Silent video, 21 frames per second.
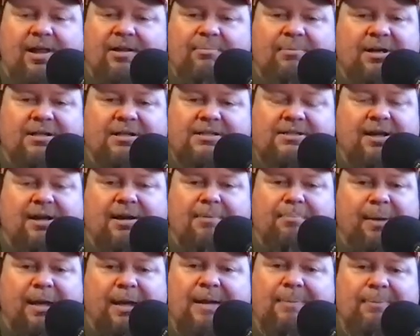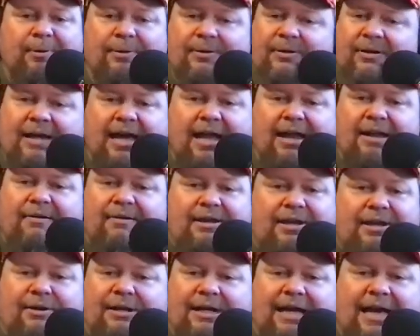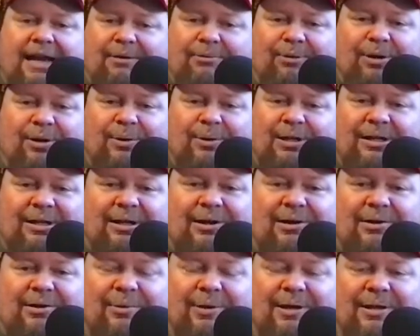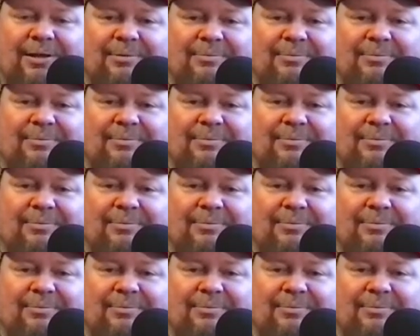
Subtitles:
amongst dumb people. You gotta roll along with them.